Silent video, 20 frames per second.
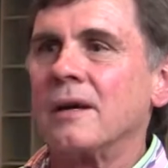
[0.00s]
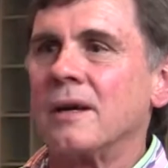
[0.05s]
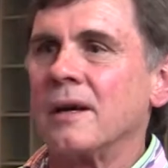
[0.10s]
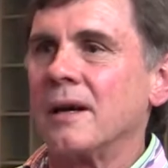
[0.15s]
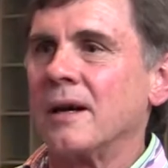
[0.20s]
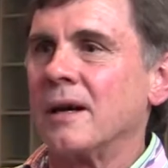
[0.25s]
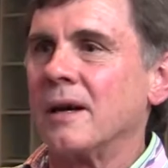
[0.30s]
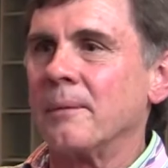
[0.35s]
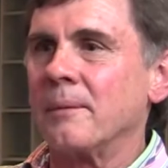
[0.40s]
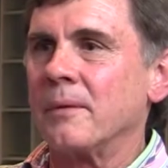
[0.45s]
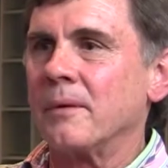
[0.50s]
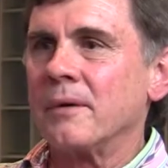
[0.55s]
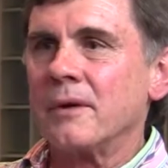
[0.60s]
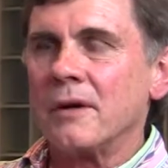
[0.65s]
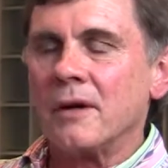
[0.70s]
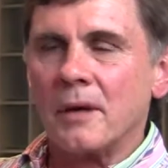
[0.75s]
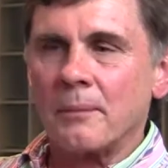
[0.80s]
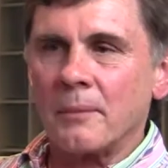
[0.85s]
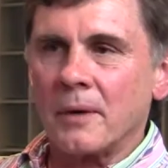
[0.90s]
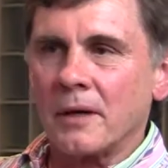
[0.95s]

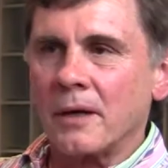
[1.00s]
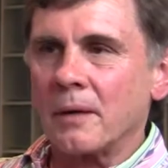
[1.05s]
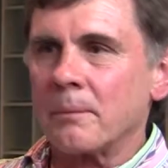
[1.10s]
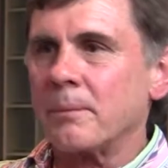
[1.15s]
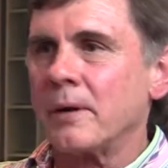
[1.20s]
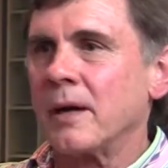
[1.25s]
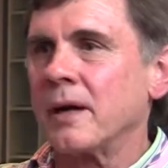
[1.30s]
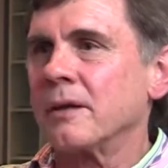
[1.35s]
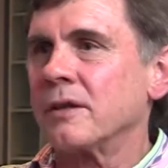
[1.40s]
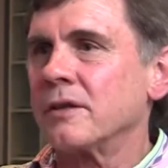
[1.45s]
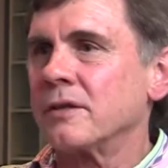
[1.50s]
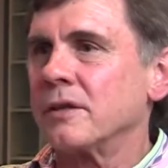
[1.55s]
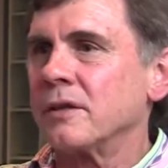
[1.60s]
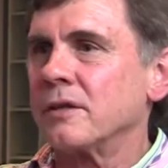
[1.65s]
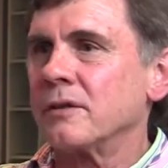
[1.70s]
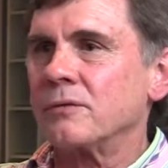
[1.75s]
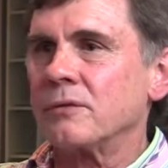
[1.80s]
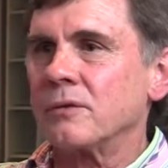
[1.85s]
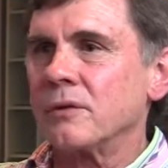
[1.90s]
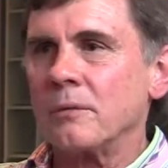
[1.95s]
I may get partners
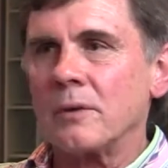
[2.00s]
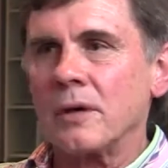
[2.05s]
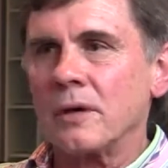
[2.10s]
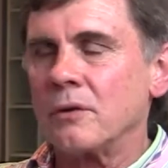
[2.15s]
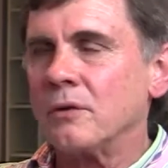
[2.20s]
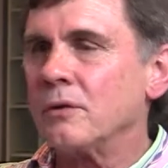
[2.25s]
in.